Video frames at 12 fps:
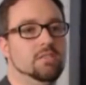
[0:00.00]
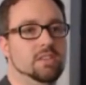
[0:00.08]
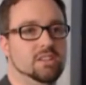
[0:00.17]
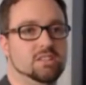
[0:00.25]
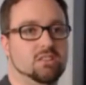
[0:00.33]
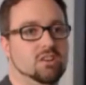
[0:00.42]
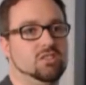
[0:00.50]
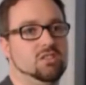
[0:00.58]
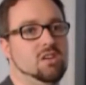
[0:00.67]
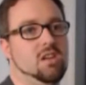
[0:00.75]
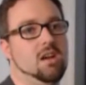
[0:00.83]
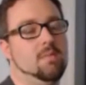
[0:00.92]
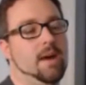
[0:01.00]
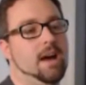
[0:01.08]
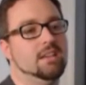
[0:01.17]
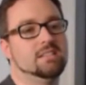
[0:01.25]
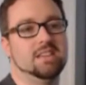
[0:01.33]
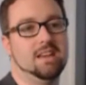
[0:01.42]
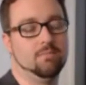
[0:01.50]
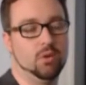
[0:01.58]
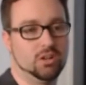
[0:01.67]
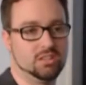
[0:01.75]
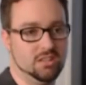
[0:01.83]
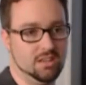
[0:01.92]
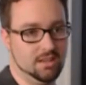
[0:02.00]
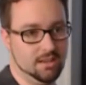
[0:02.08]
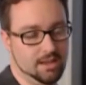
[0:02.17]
the discussion about sandboxing